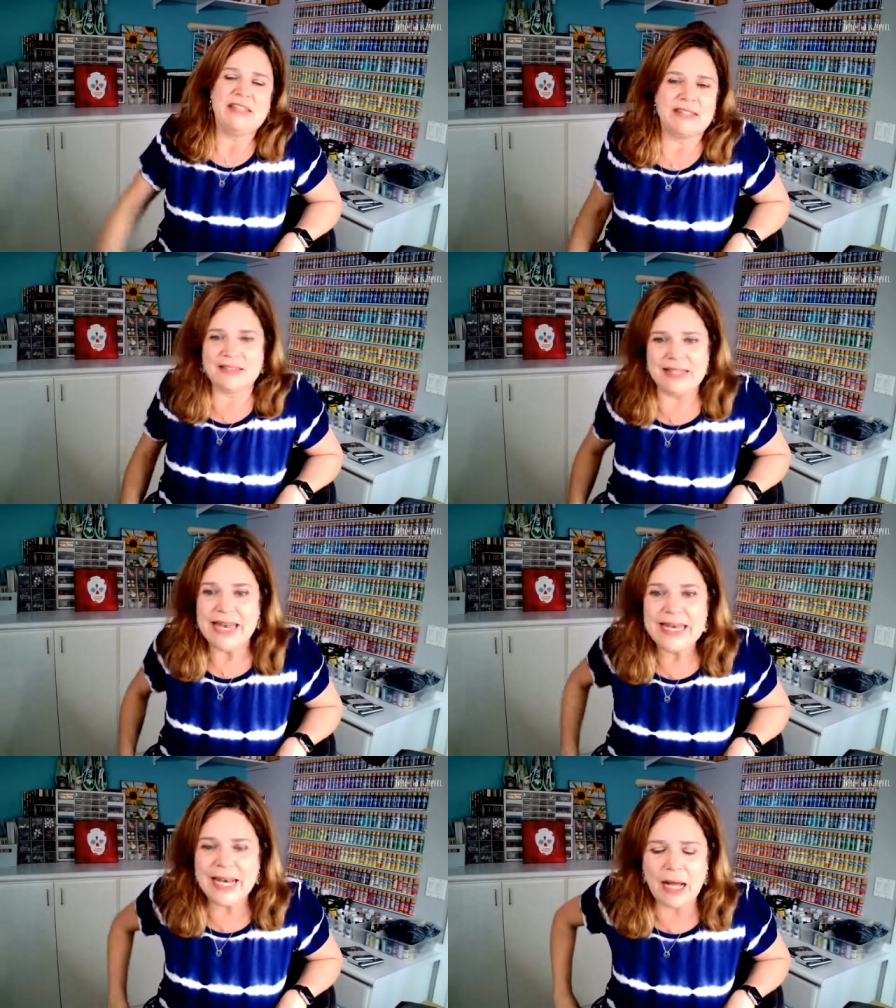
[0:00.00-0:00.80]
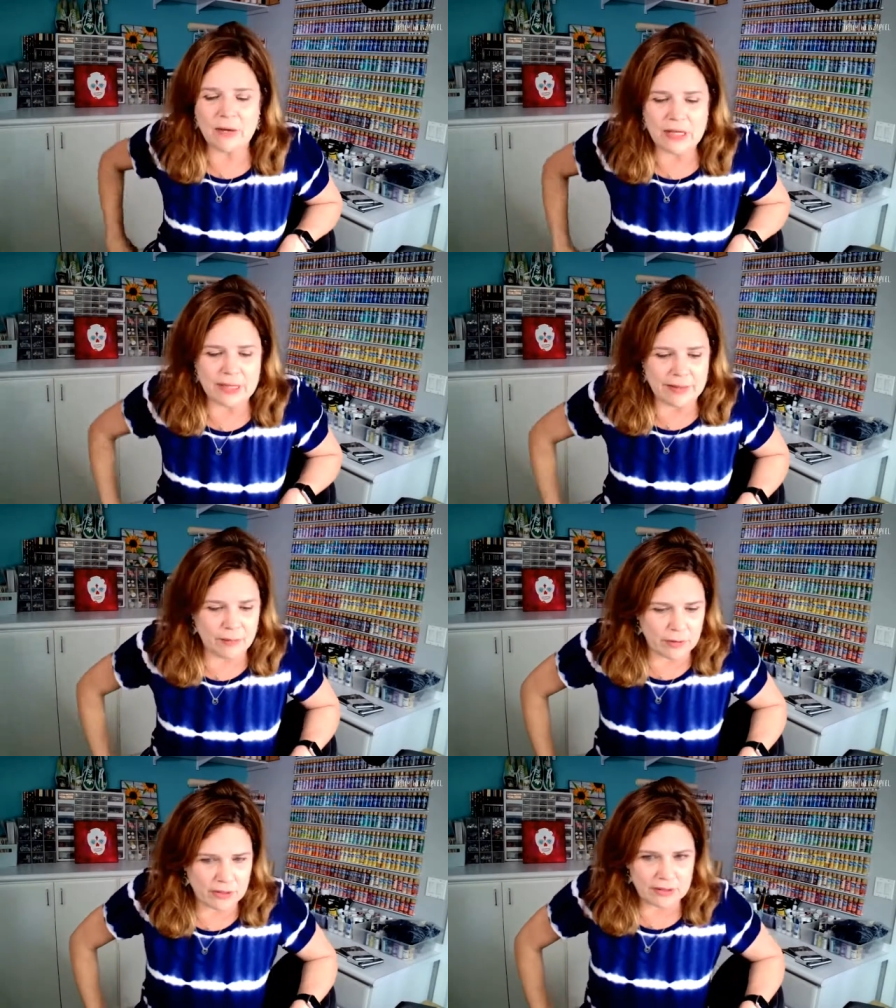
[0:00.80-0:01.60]
send it out into the
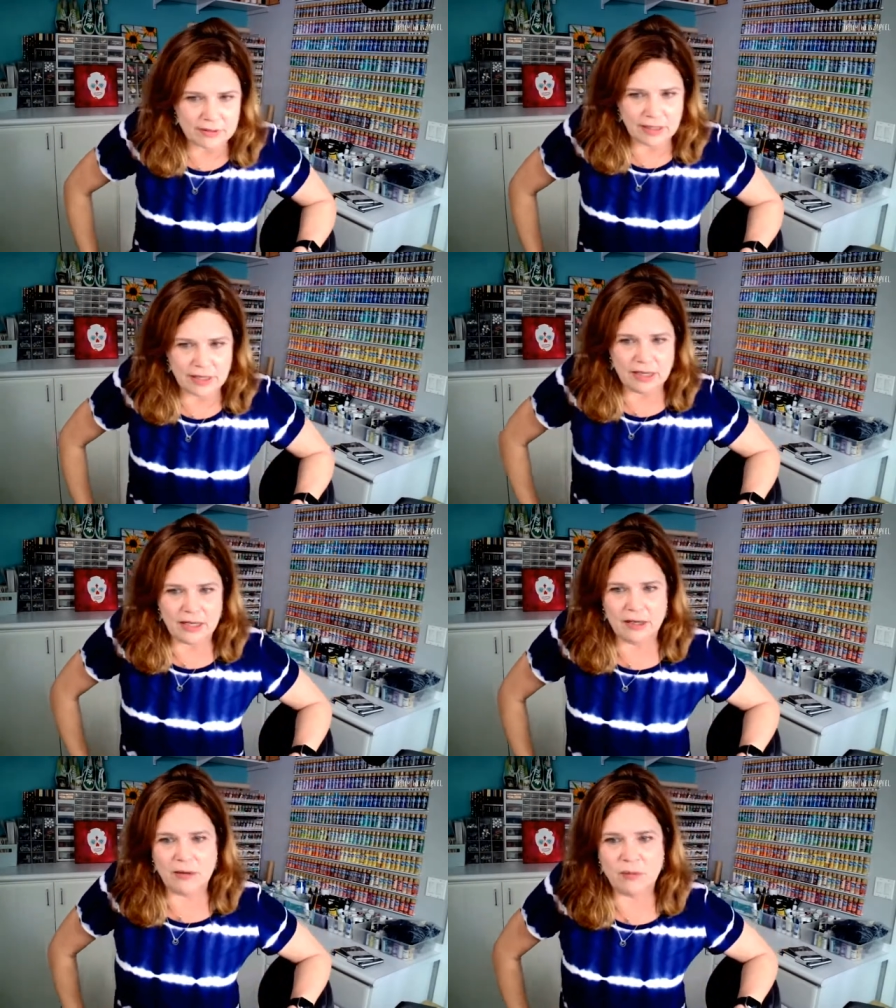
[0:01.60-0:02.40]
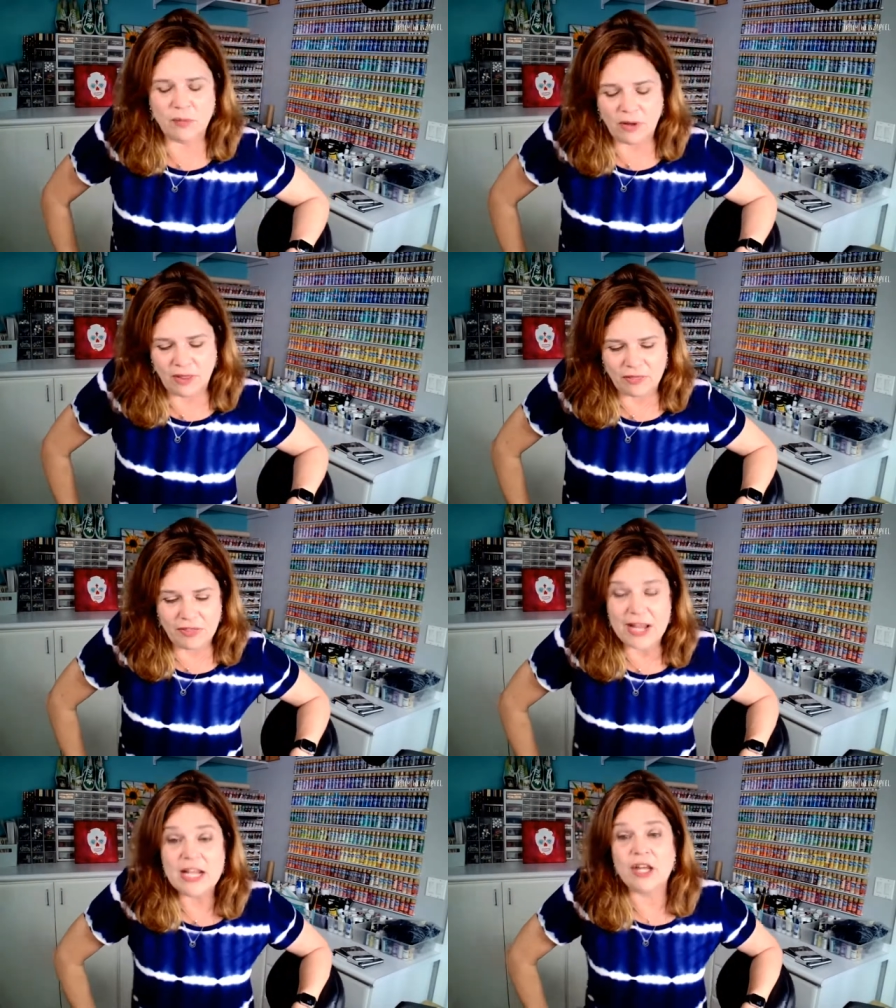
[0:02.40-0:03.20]
world.
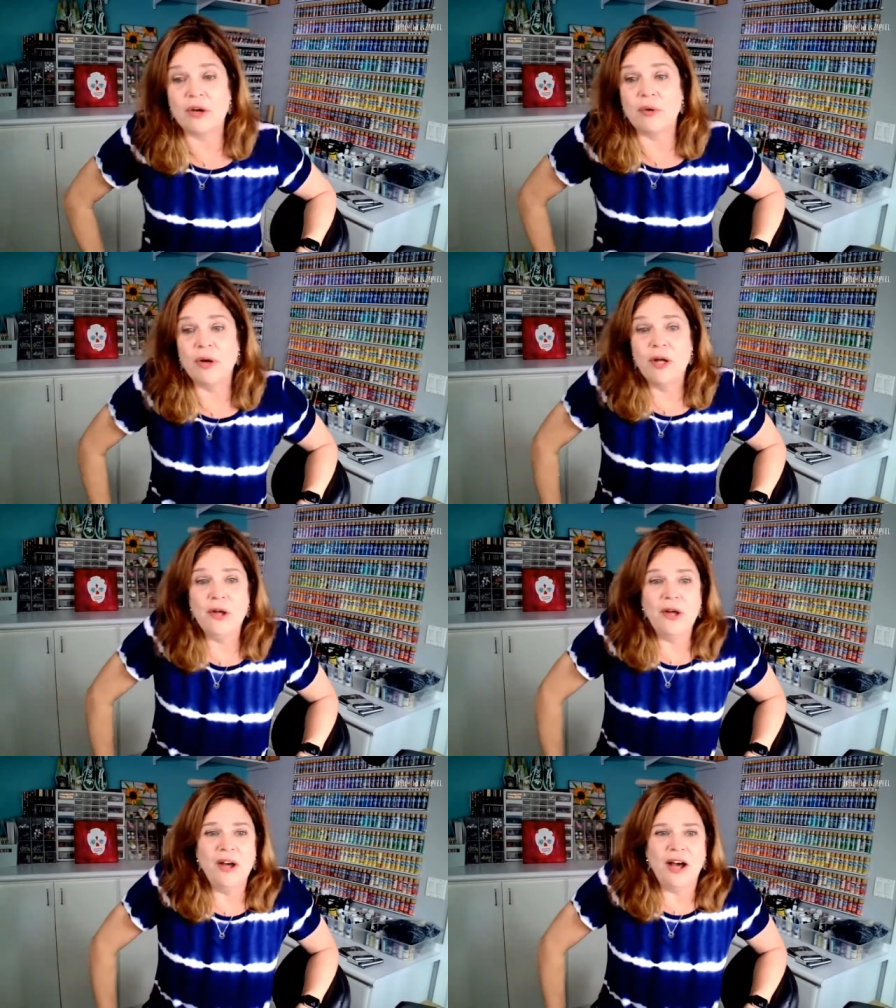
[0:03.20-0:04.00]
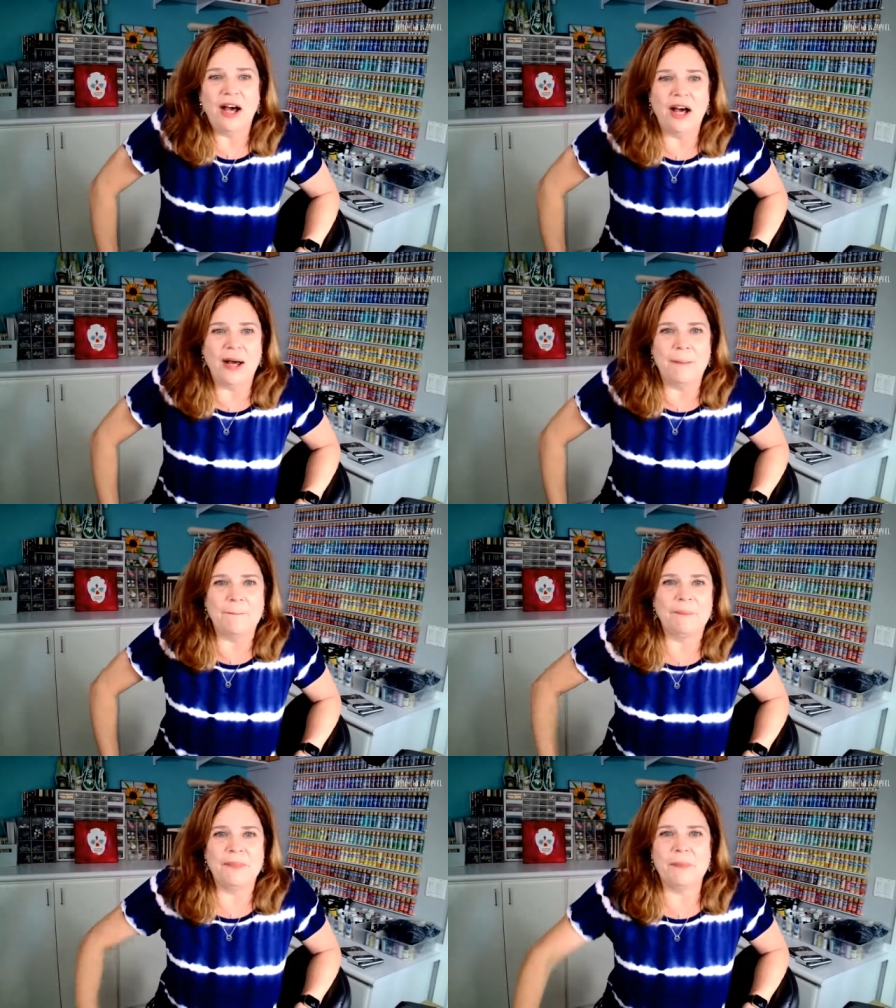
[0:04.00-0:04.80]
Thank you.
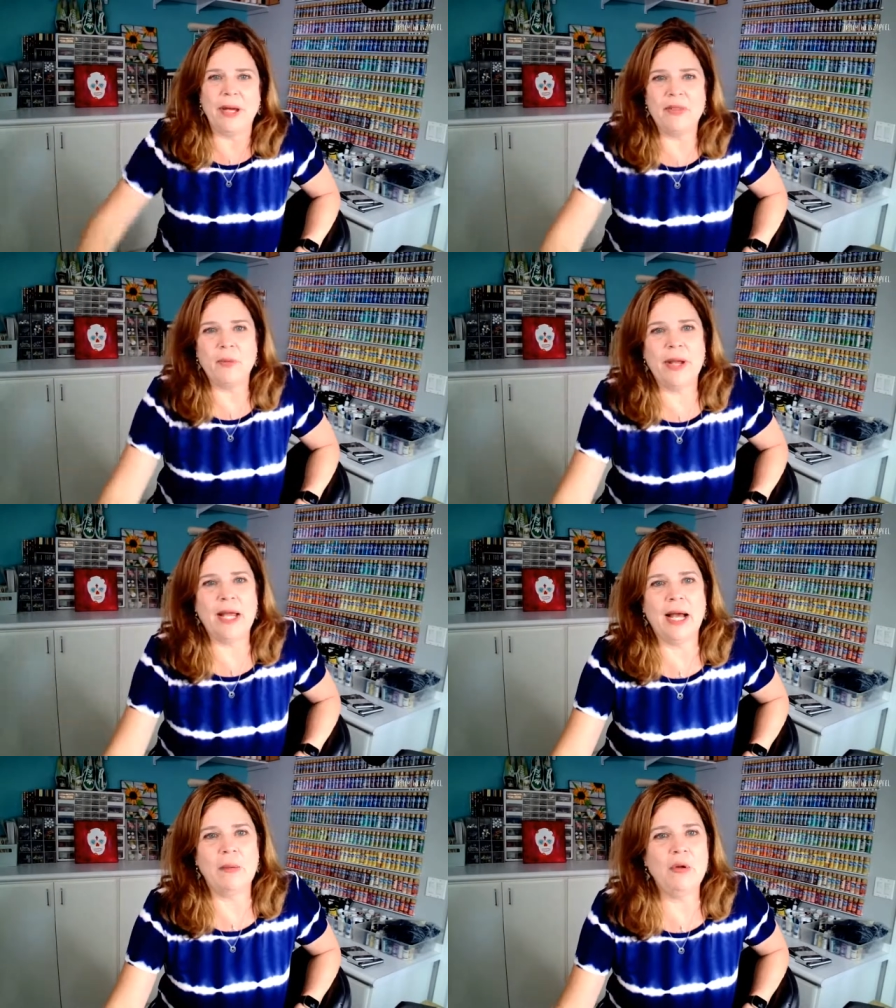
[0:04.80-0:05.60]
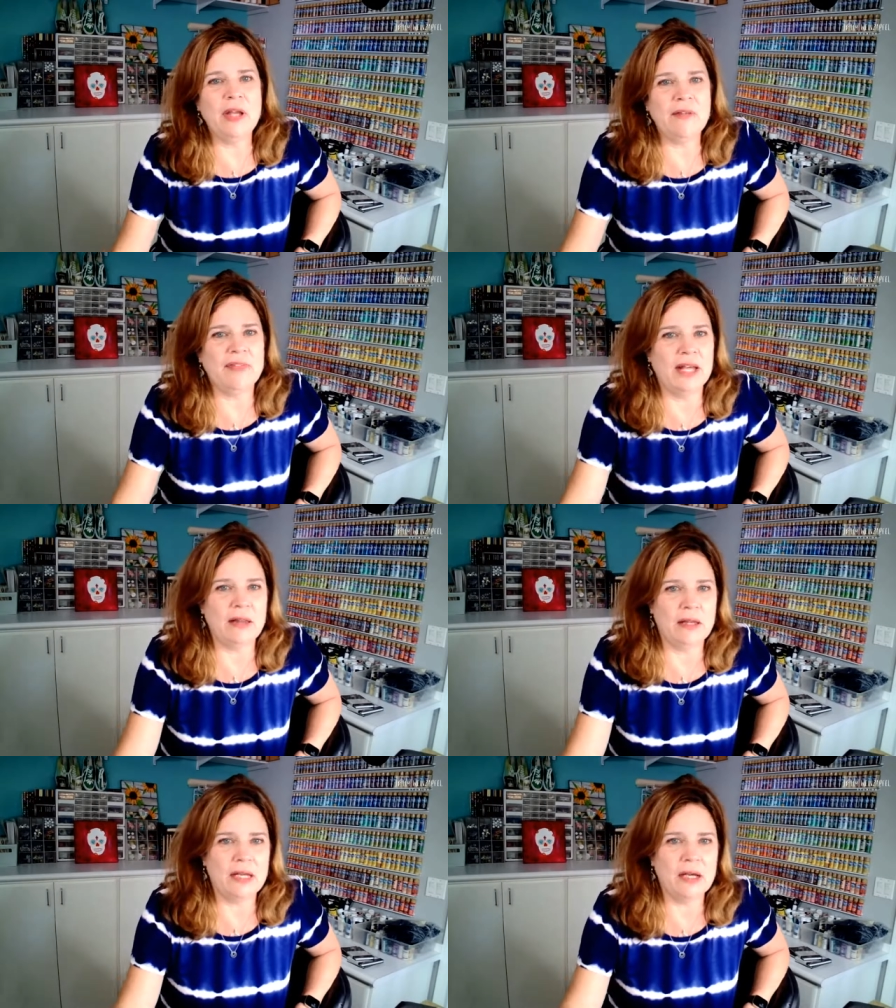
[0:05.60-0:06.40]
By the way, I will give
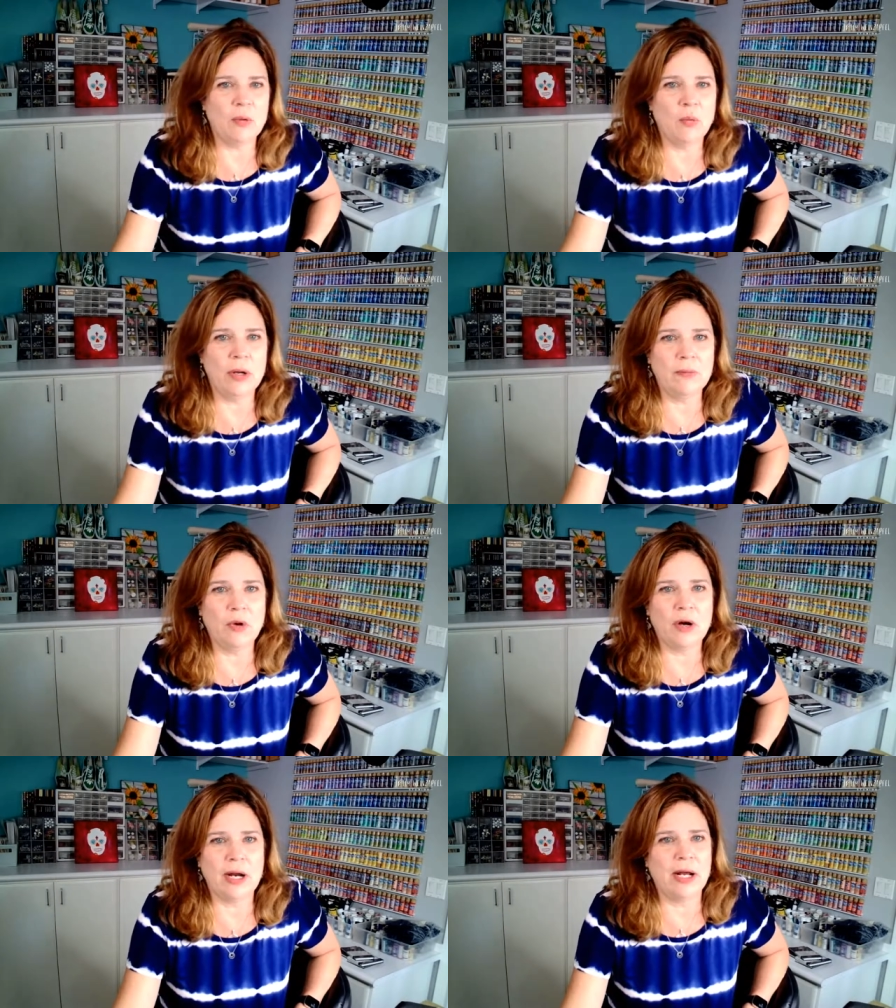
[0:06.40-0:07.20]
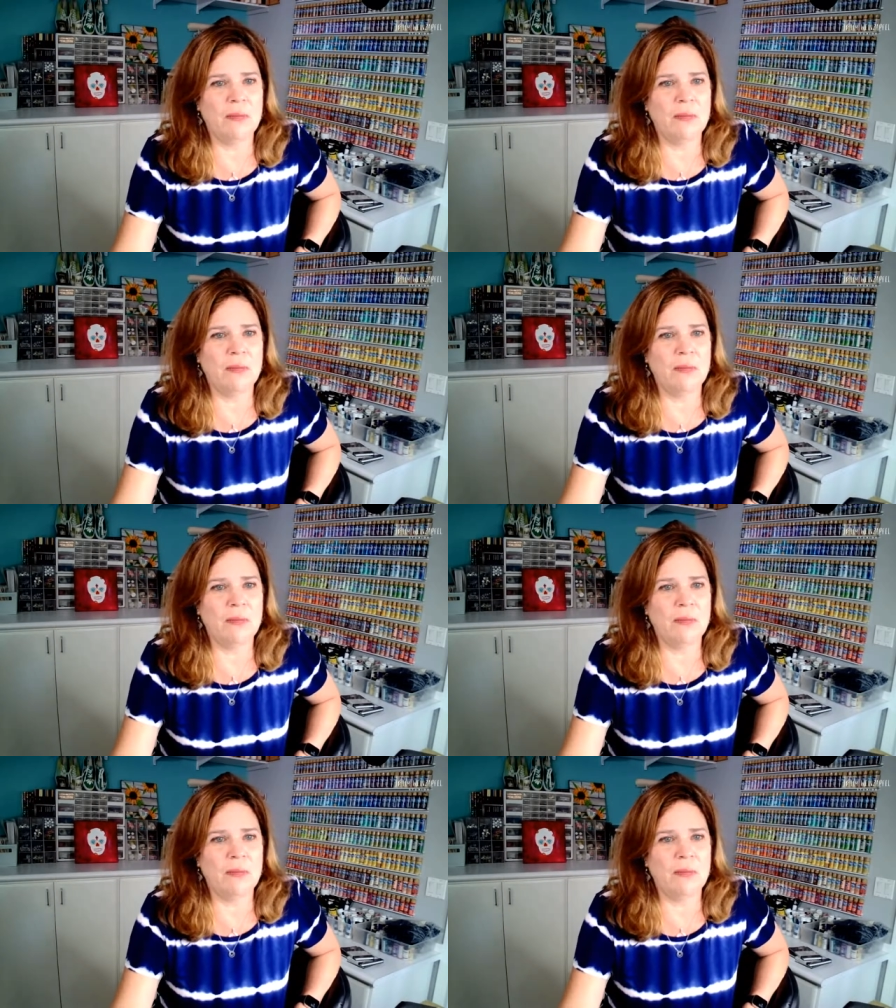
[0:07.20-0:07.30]
that link one more.